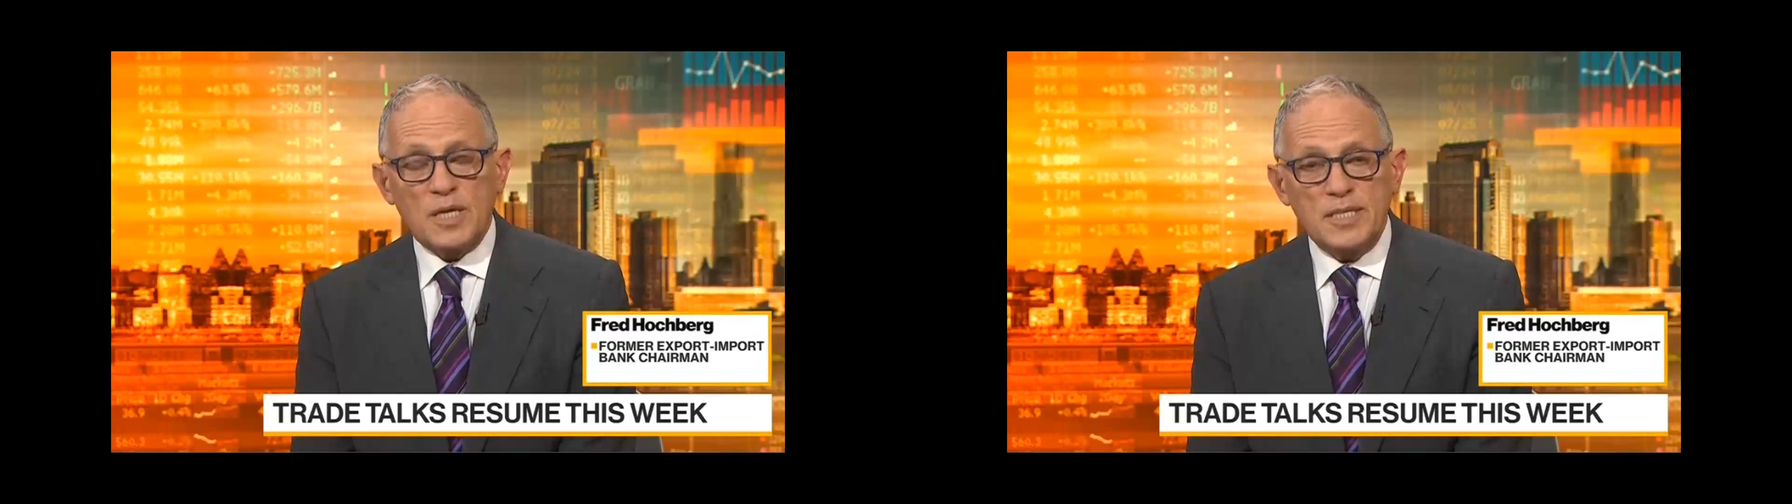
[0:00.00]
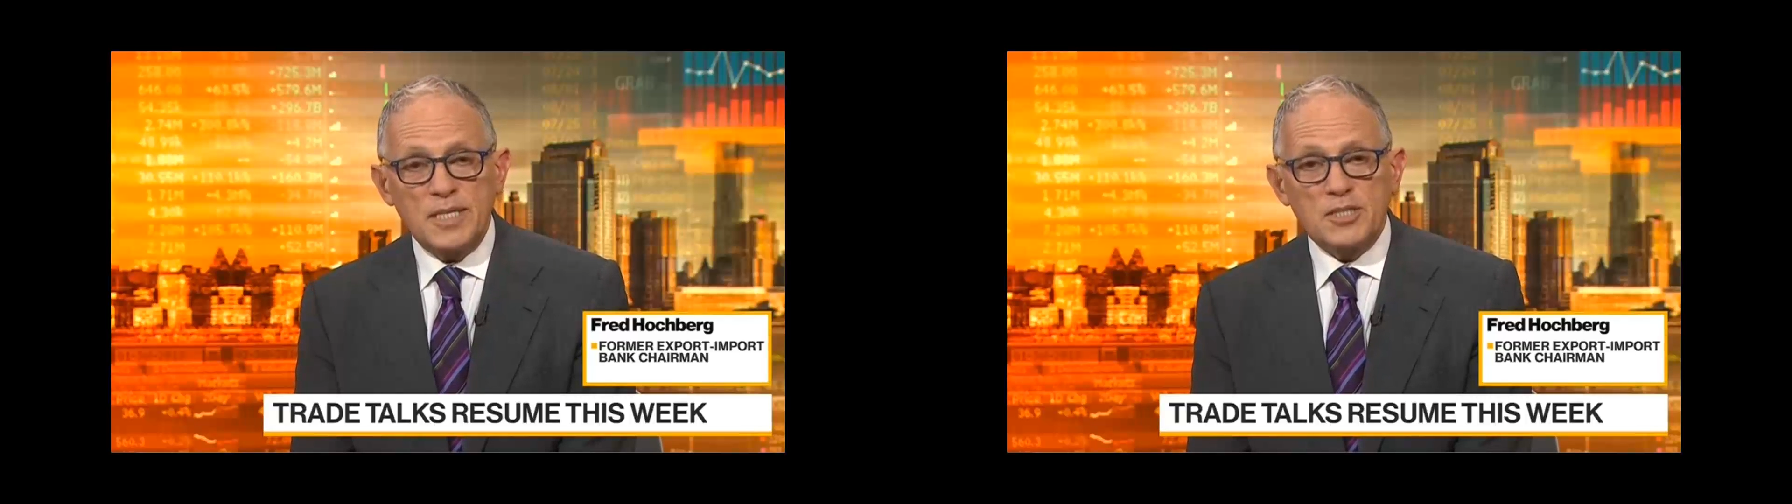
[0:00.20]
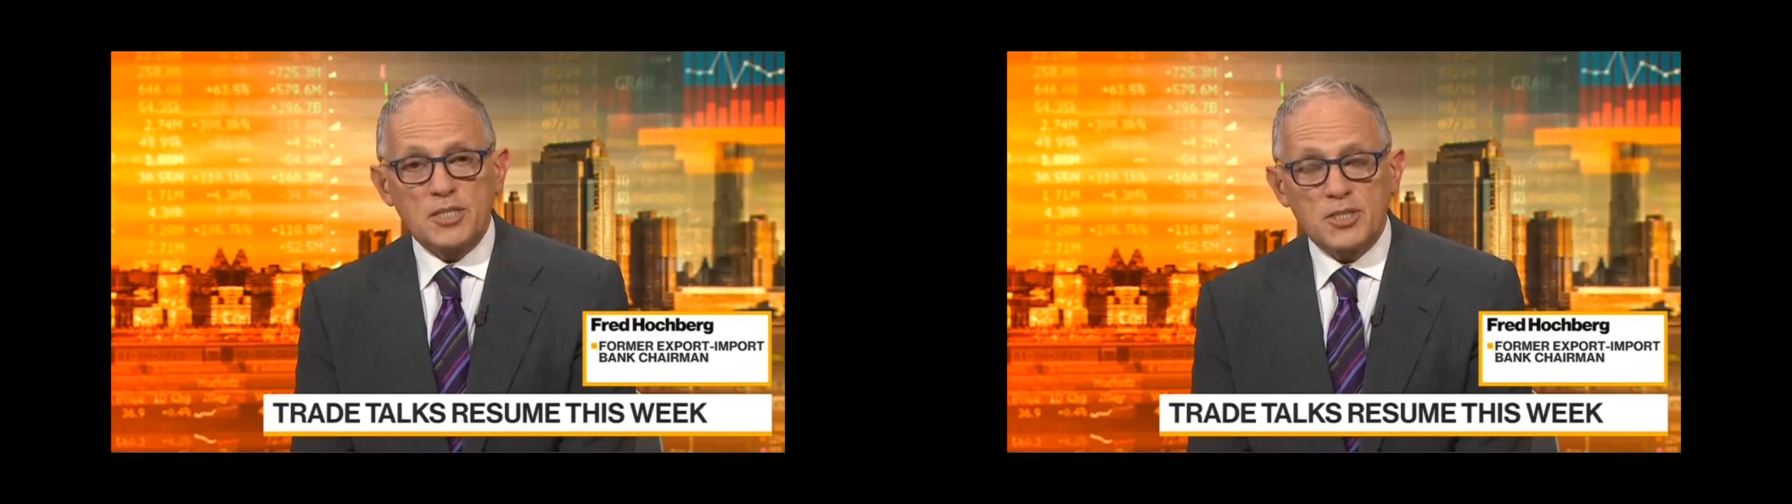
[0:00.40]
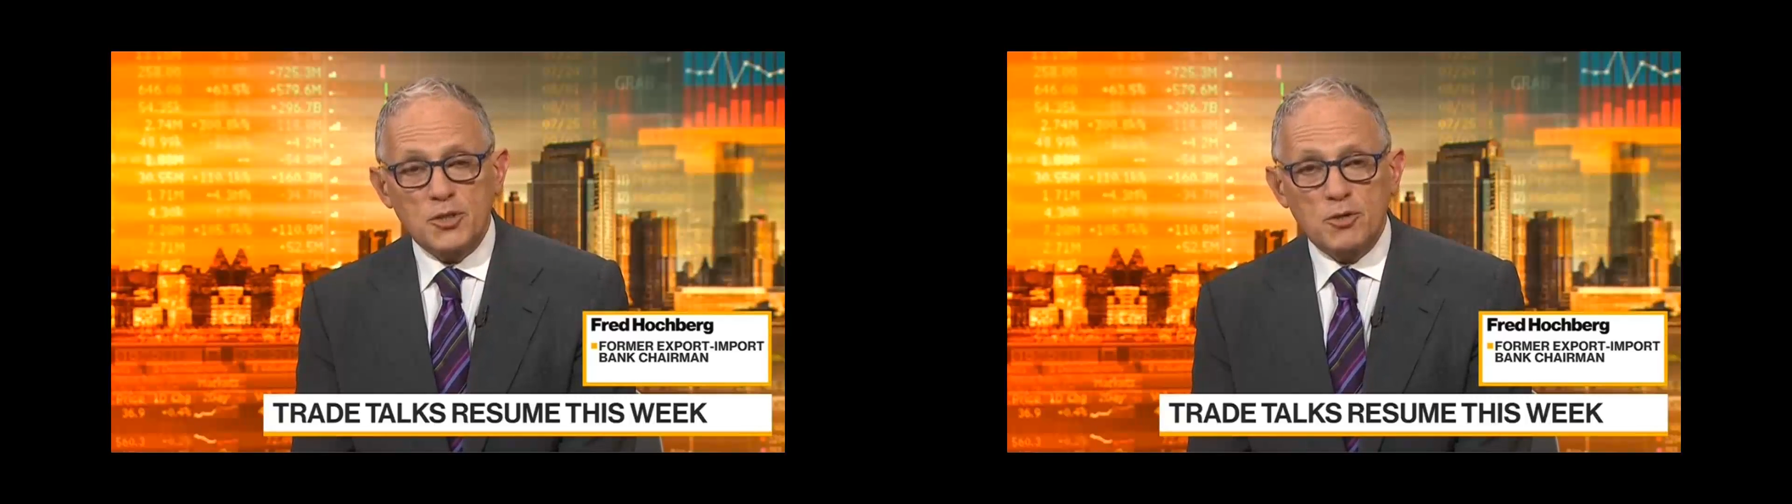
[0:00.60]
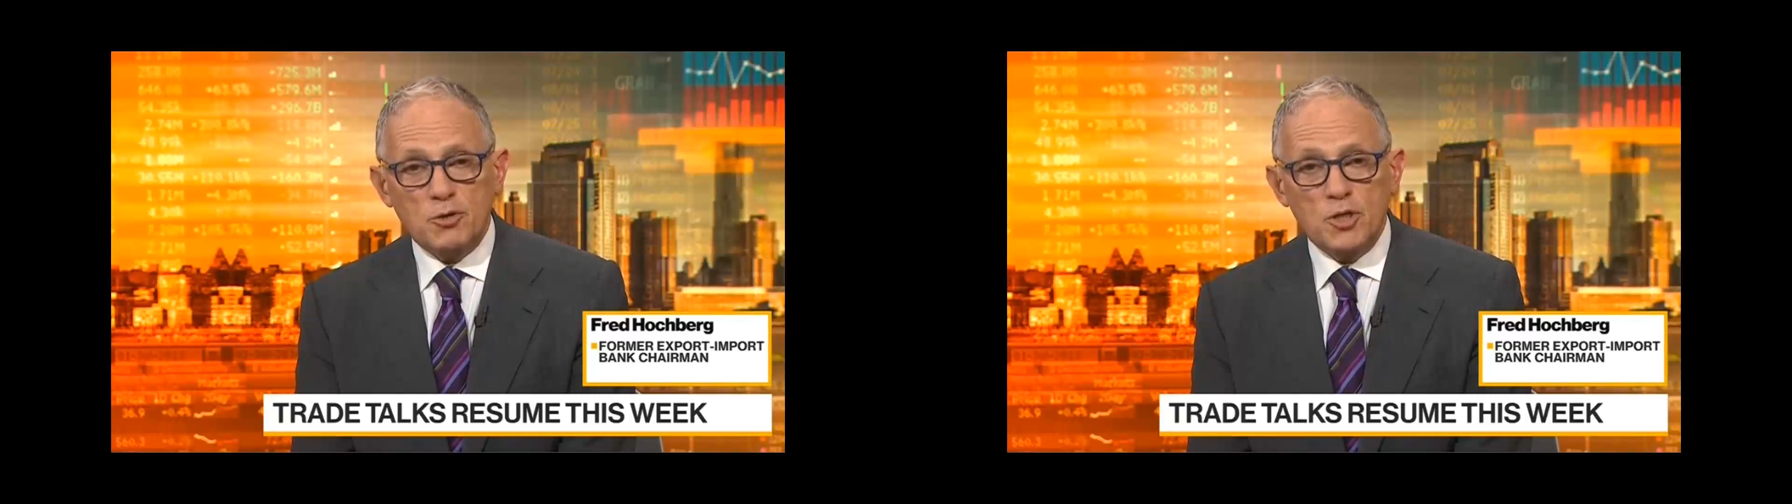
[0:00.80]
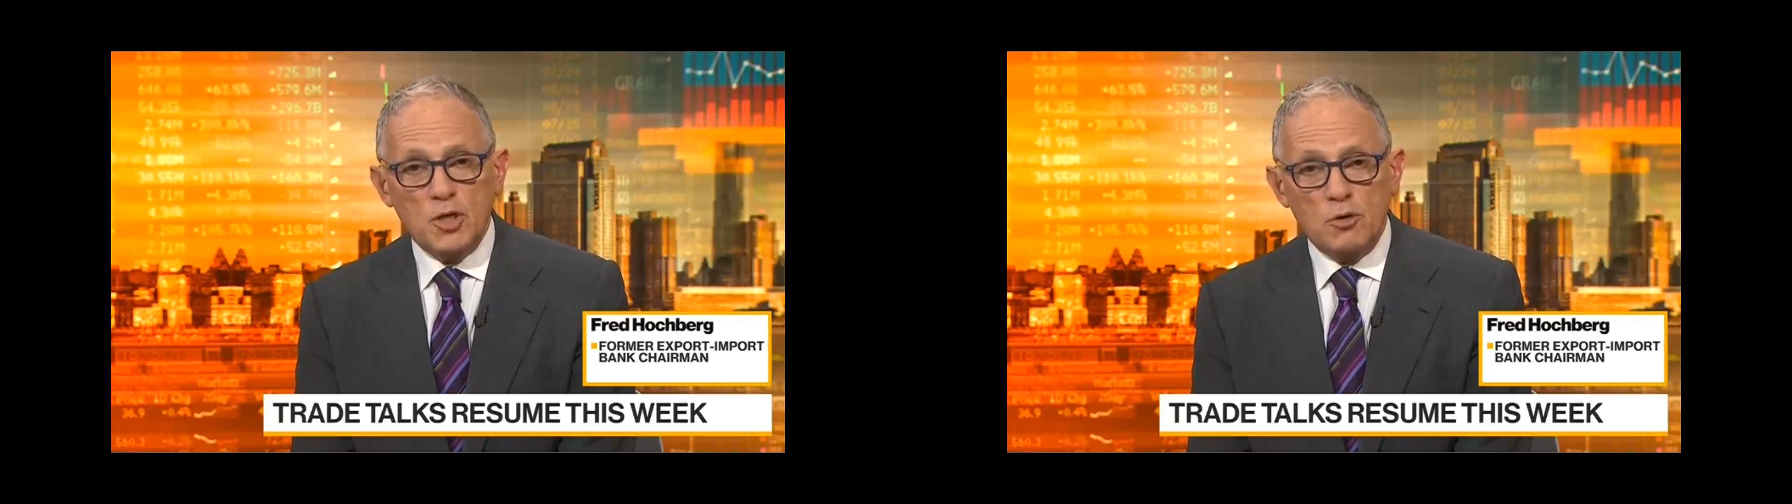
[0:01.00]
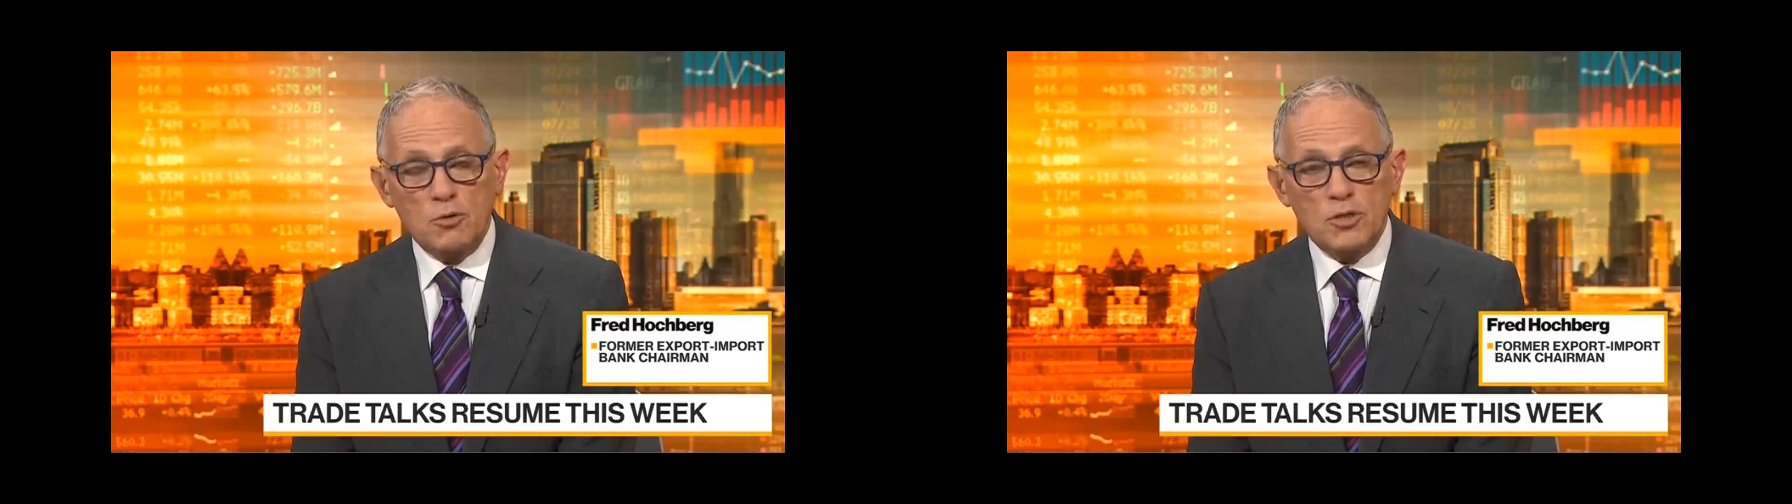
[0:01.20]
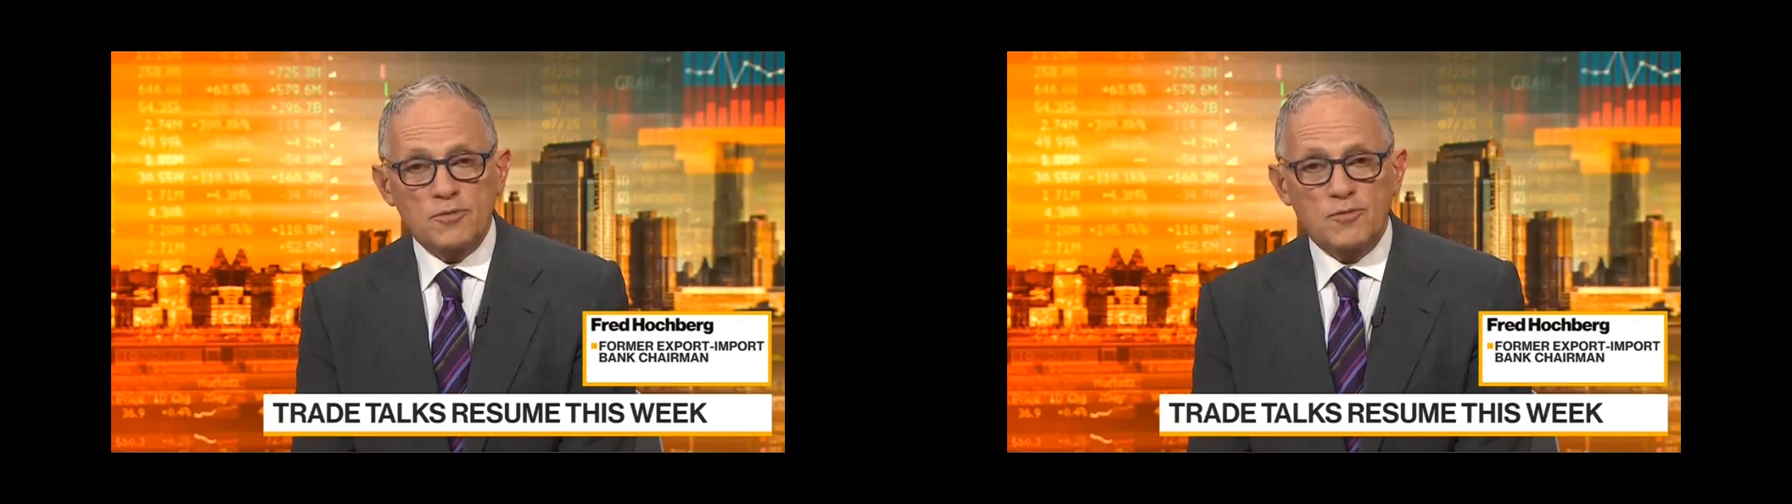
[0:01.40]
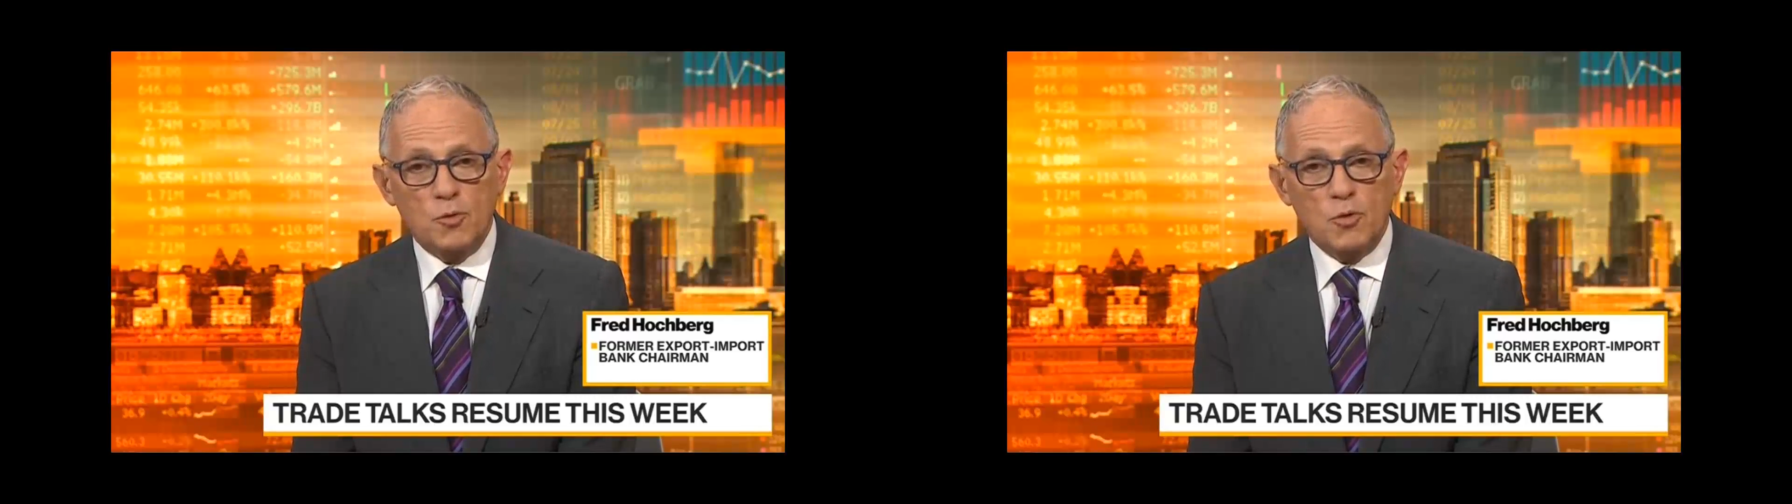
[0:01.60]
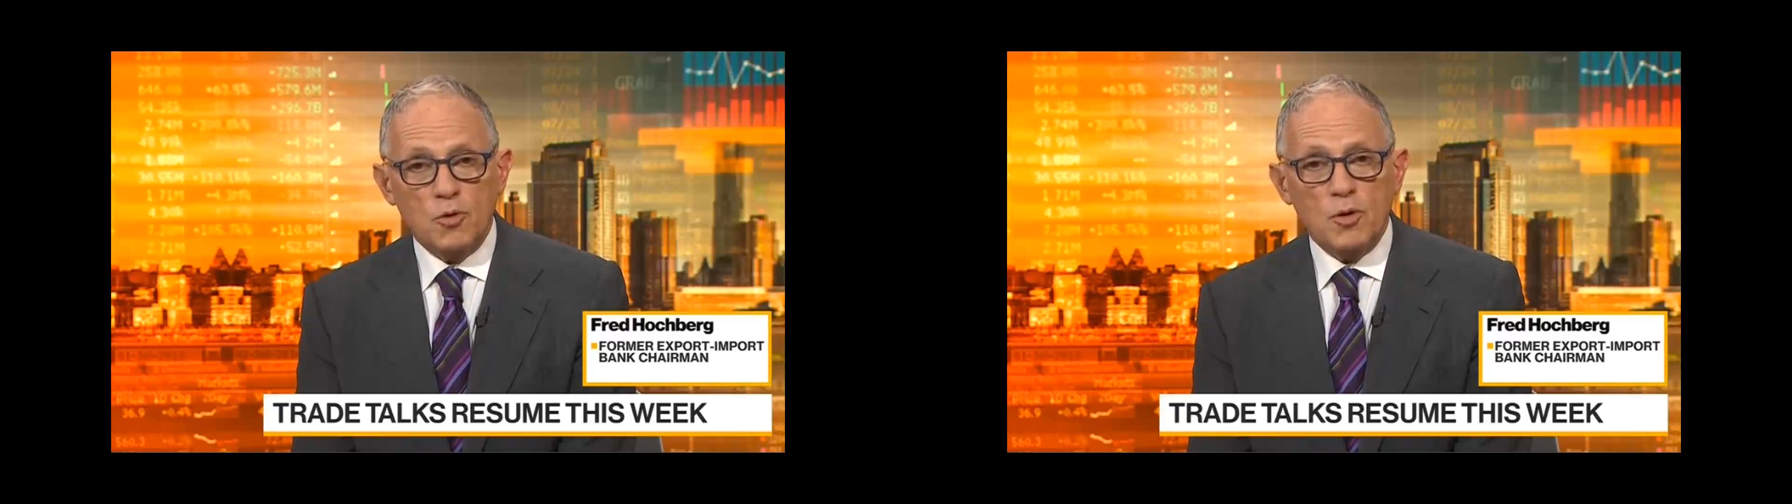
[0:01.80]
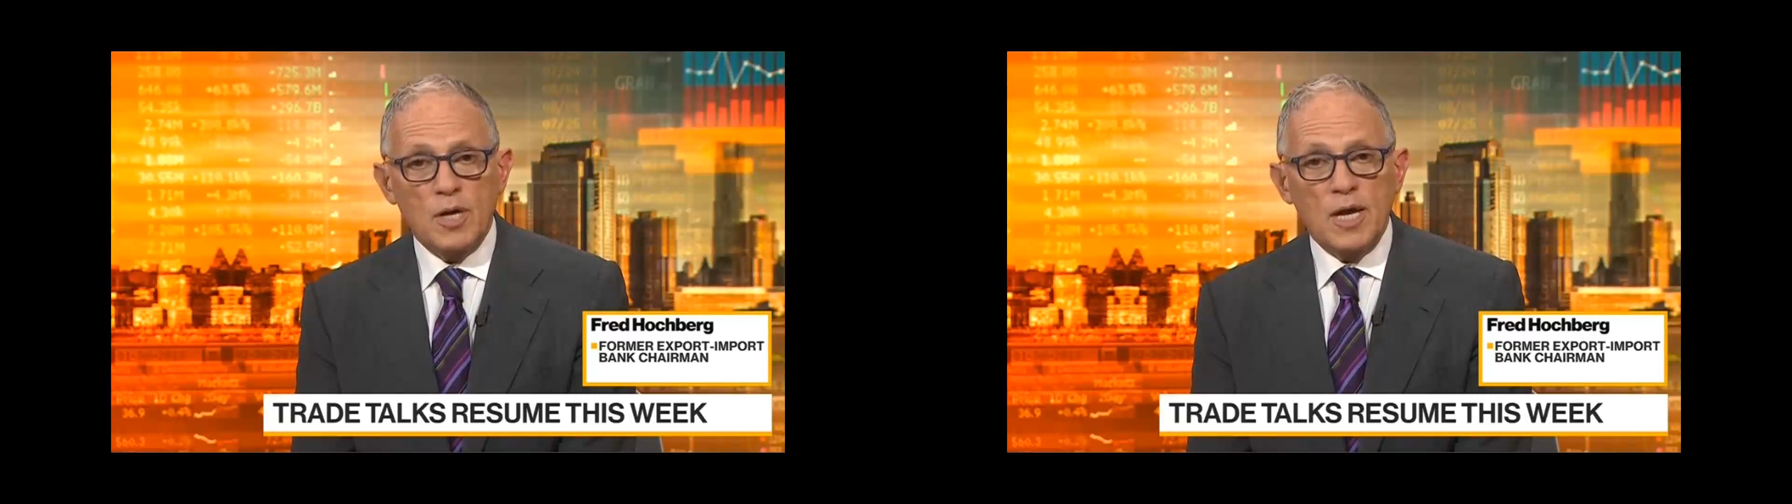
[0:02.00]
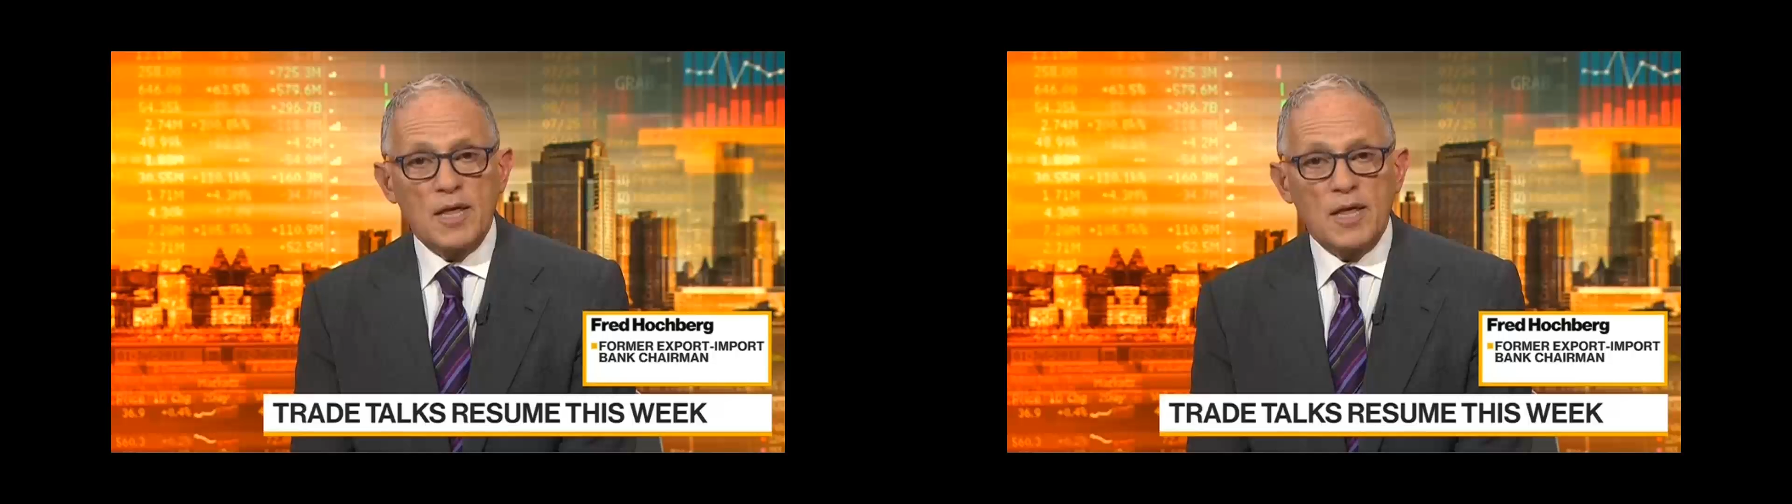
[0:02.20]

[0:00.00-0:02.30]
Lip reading: need to secure loans for